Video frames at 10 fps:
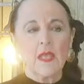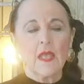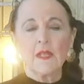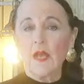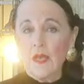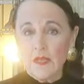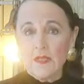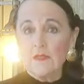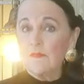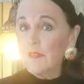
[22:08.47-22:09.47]

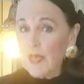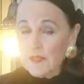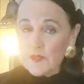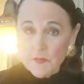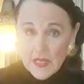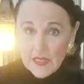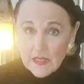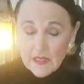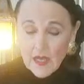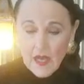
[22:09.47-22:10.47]
that is
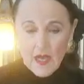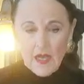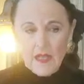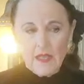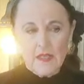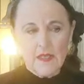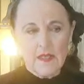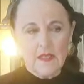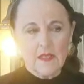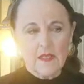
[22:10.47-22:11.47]
me. I
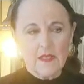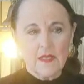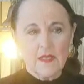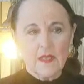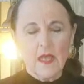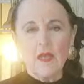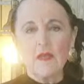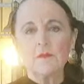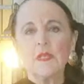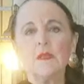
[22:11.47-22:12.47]

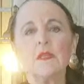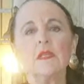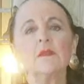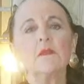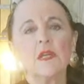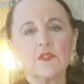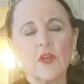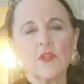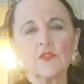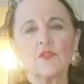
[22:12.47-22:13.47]
am in my
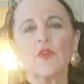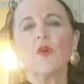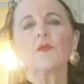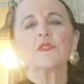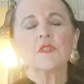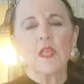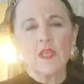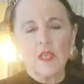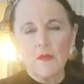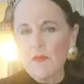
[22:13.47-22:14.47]
solitude always
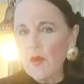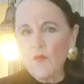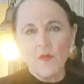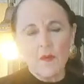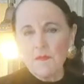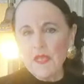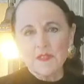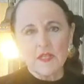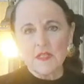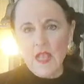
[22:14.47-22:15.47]
thinking about what
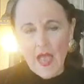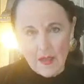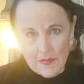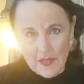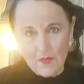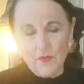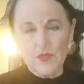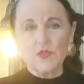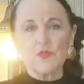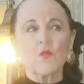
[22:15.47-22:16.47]
makes us happy,
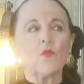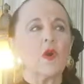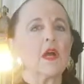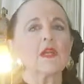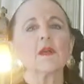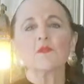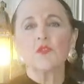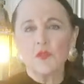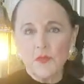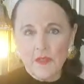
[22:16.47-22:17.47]
which is why I'm
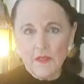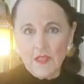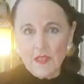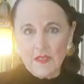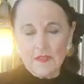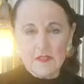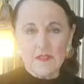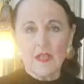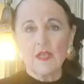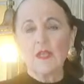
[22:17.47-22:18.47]
doing these
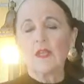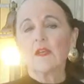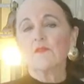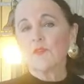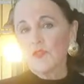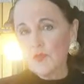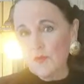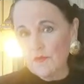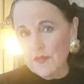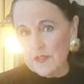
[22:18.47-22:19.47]

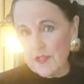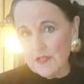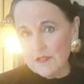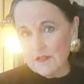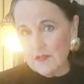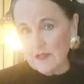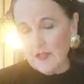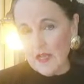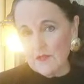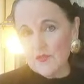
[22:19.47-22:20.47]
virtual visit
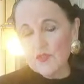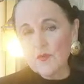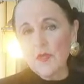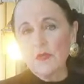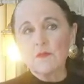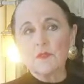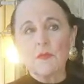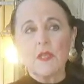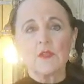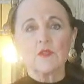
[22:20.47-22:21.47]
live streams,
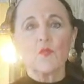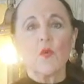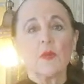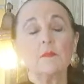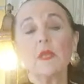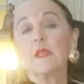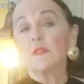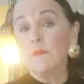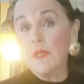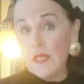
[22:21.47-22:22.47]
because what
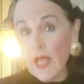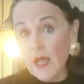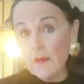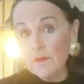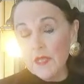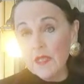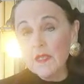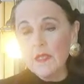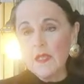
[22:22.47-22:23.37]
makes me happy